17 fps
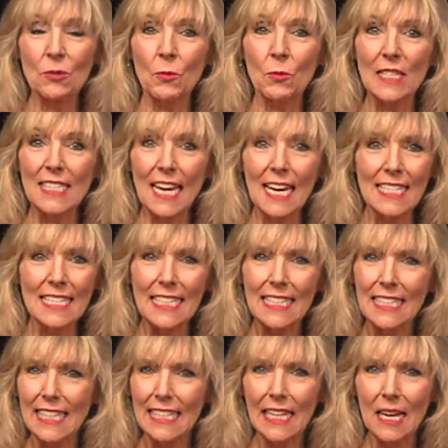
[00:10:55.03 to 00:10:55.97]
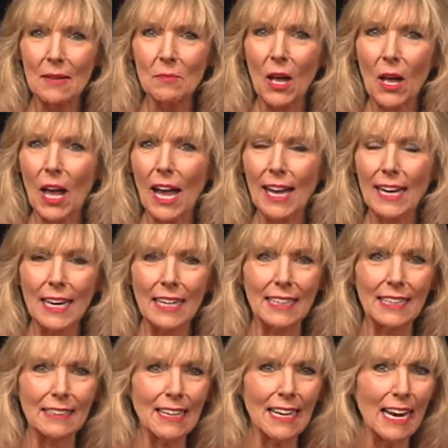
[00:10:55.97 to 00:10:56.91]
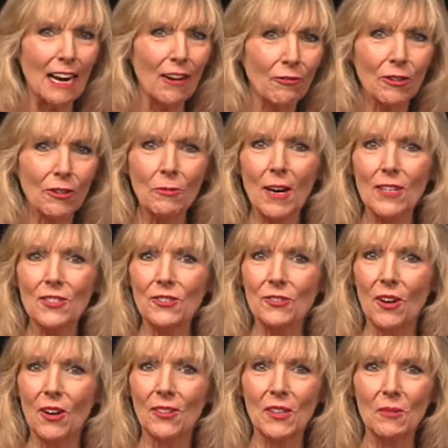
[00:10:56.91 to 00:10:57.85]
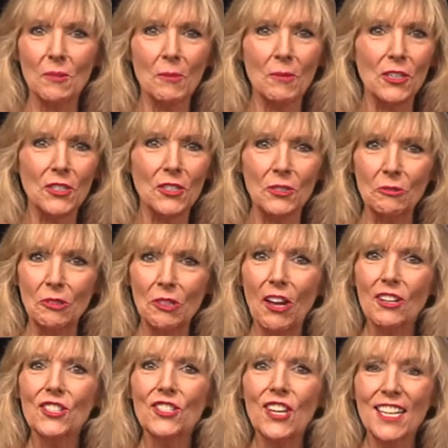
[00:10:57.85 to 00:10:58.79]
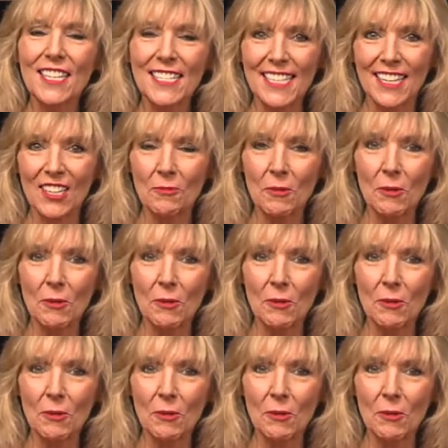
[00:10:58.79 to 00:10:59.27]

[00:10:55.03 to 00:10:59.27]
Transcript: We tasted key lime pie in every restaurant that we went to, lunch and dinner.